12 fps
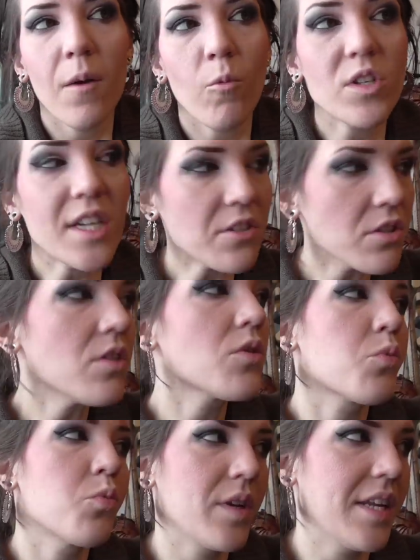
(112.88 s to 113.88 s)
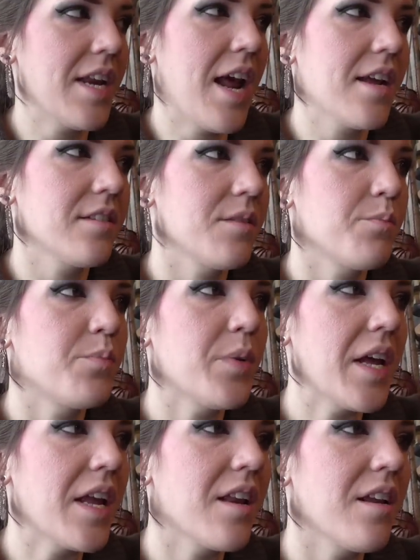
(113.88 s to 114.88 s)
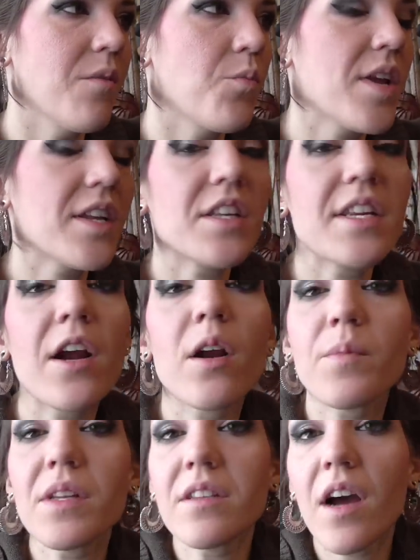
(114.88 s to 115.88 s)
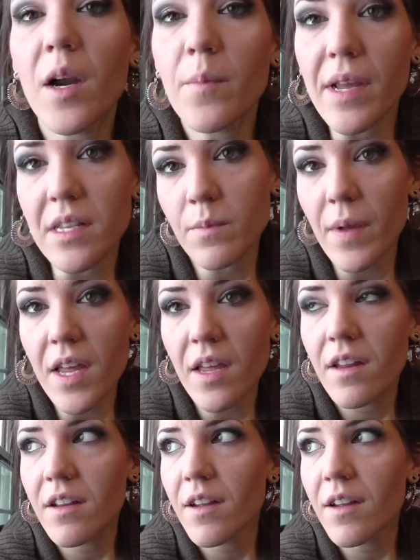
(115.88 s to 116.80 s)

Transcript: which actually looks really nice, but we had to tear up the entire basement